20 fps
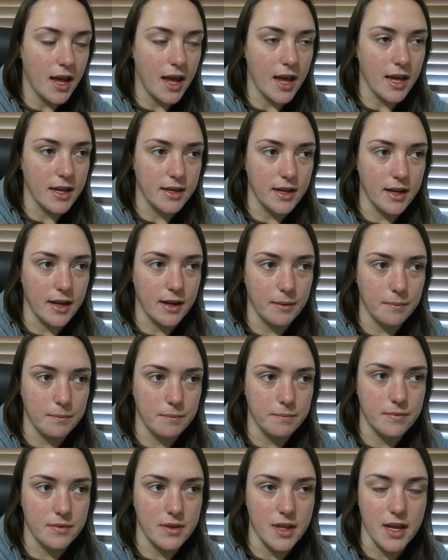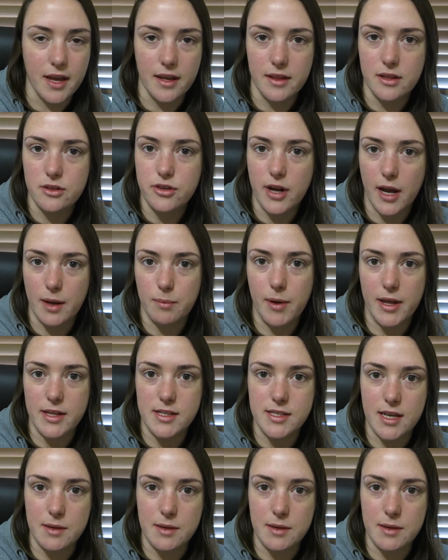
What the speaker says: And yeah, the trackpad